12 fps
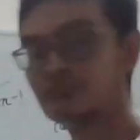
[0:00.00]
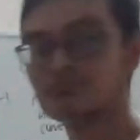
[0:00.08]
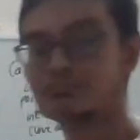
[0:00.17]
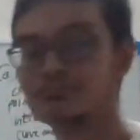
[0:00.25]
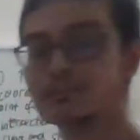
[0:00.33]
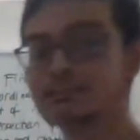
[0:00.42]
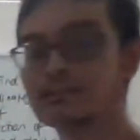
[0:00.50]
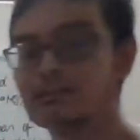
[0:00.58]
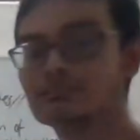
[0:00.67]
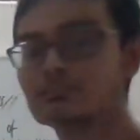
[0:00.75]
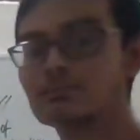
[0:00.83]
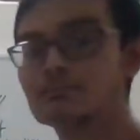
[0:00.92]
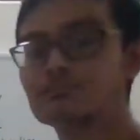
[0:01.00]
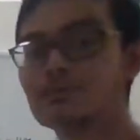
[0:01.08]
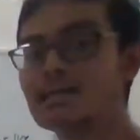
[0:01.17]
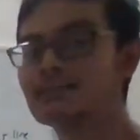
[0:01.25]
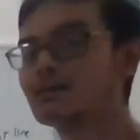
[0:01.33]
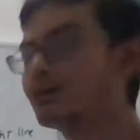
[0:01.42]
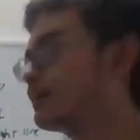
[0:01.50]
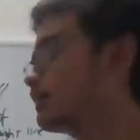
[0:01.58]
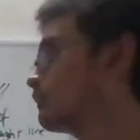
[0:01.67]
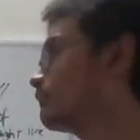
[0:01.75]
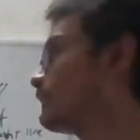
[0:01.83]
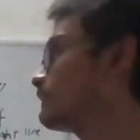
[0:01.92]
means you have to find
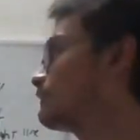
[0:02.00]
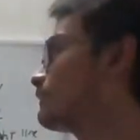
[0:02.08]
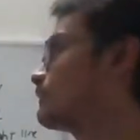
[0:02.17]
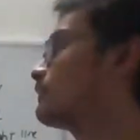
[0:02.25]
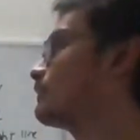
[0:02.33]
the